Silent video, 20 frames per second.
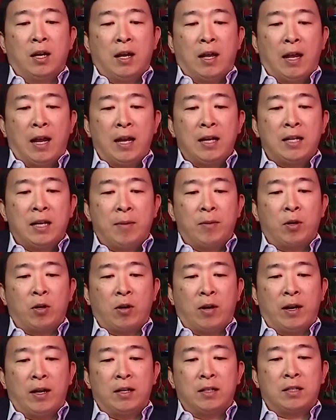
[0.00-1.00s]
hey
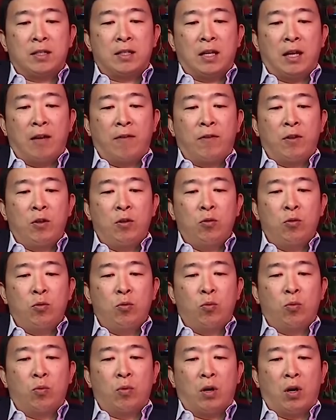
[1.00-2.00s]
democrats if
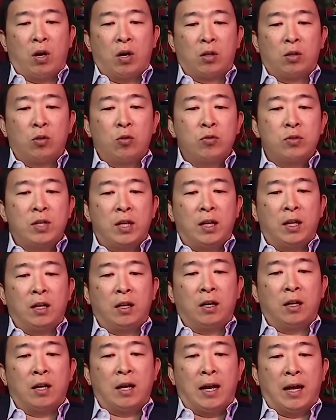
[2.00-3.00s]
you are
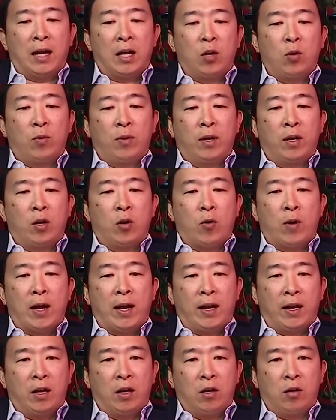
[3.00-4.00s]
losing iowa and
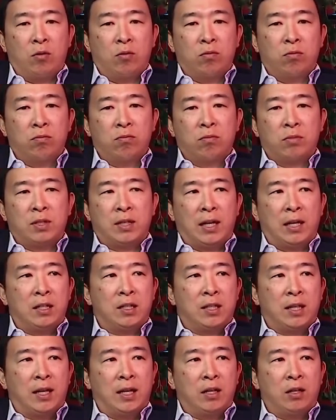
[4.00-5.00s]
ohio states
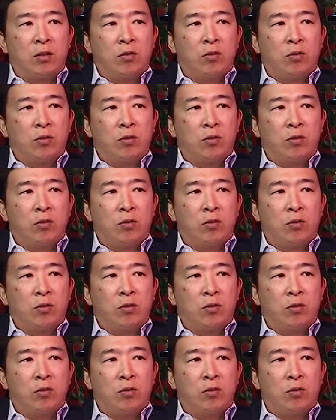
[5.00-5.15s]
that you